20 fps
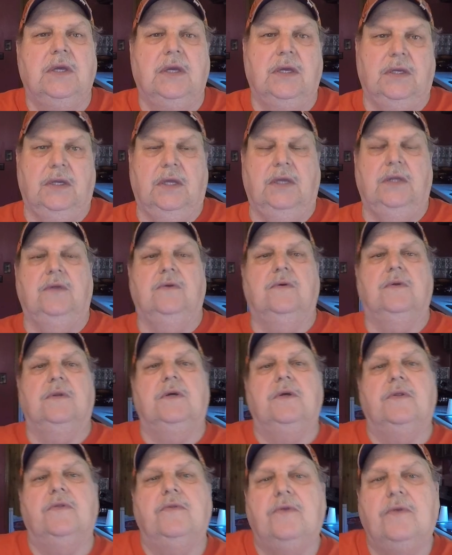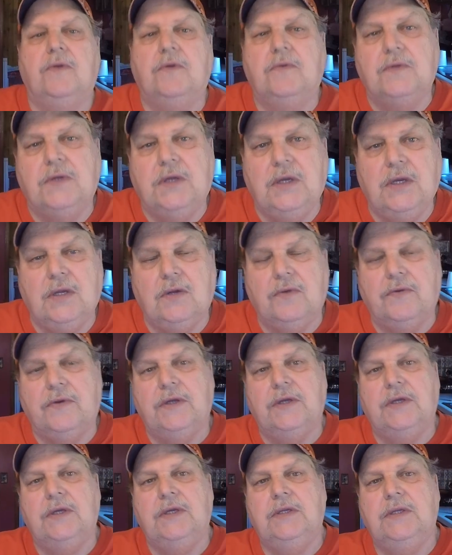And they do a lot of their own kiln,
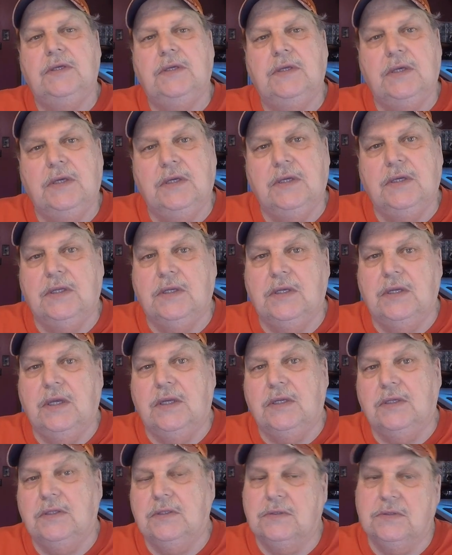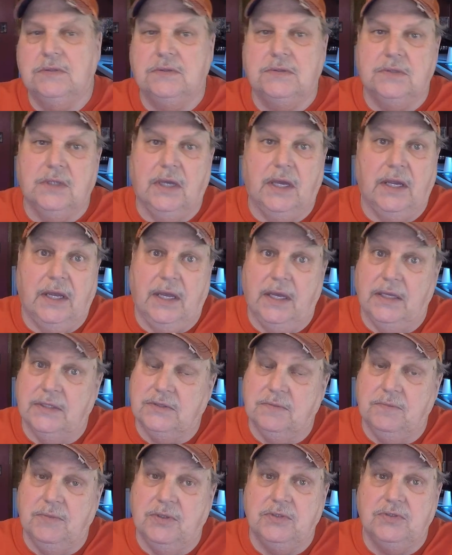right? And that adds
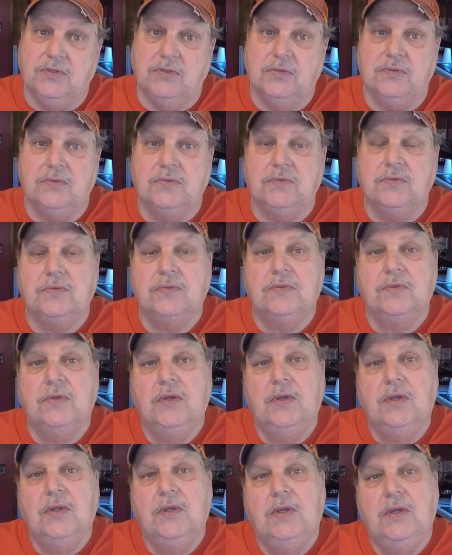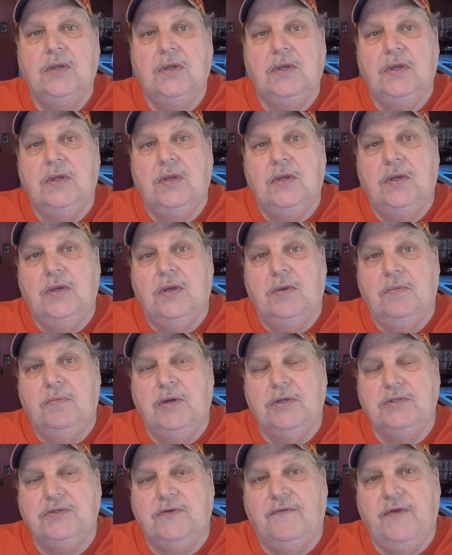a bunch of
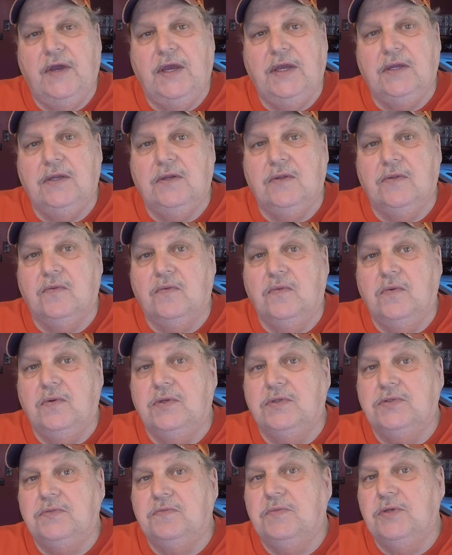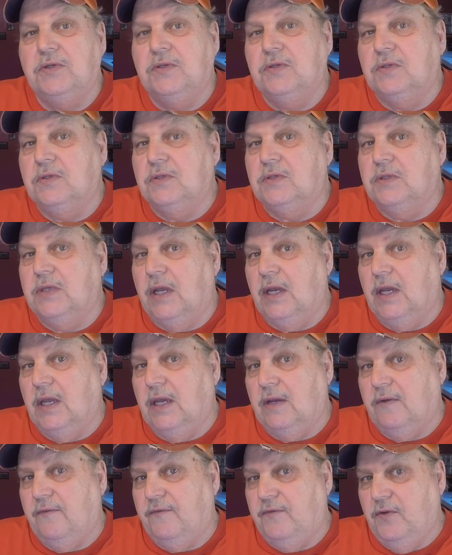value to the wood. But now,
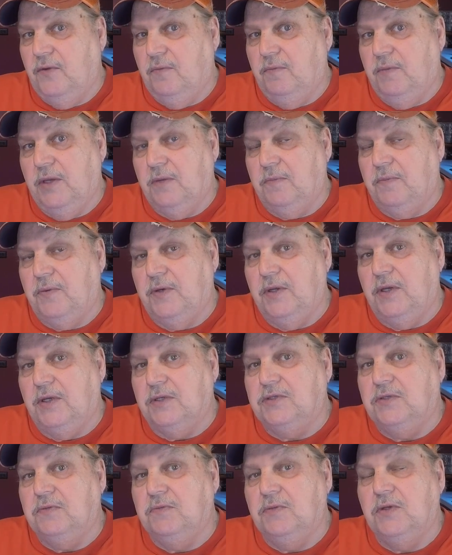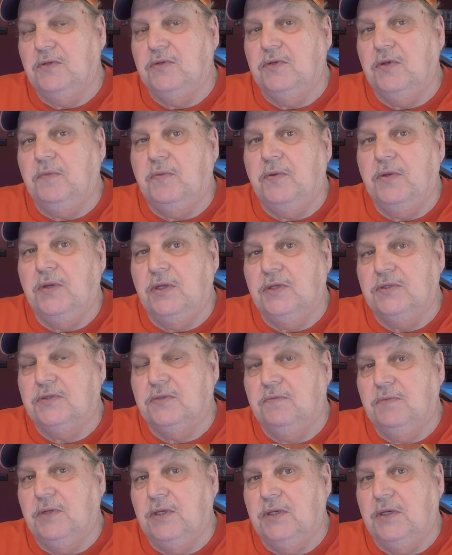like if you're a big production mill and you put in
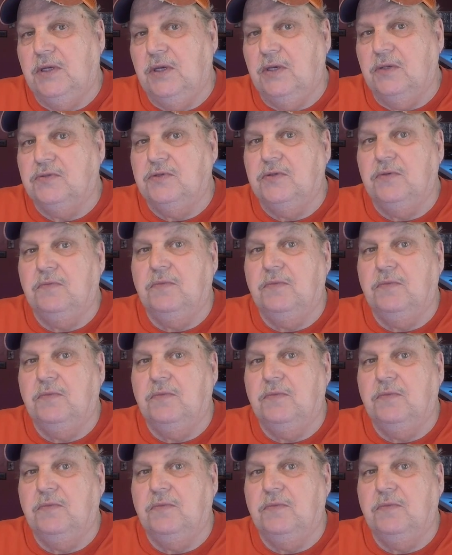some big kilns, you